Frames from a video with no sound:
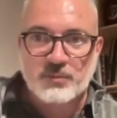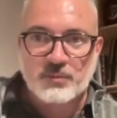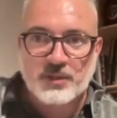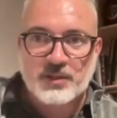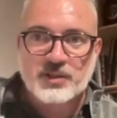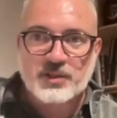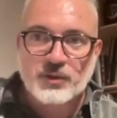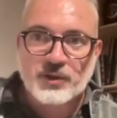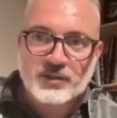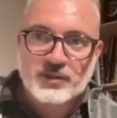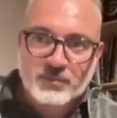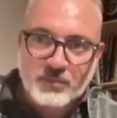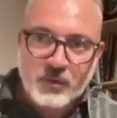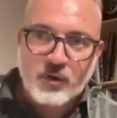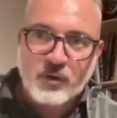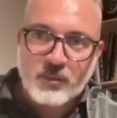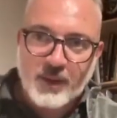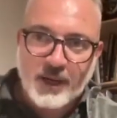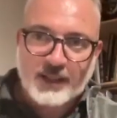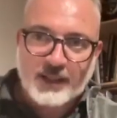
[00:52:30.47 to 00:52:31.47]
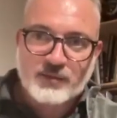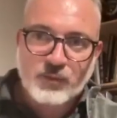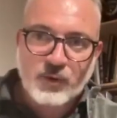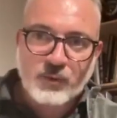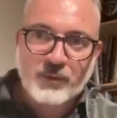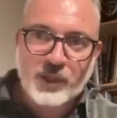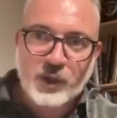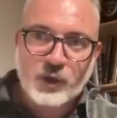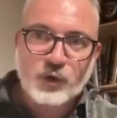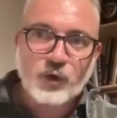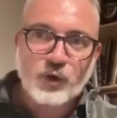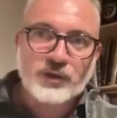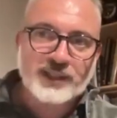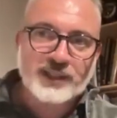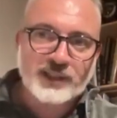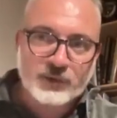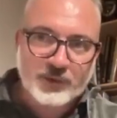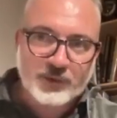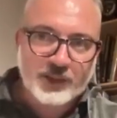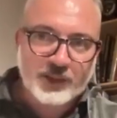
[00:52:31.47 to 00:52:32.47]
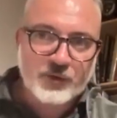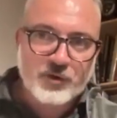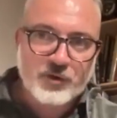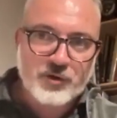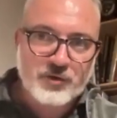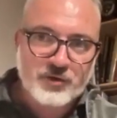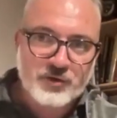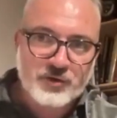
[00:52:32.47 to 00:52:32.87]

But so it's more about what we call oxidoreduction.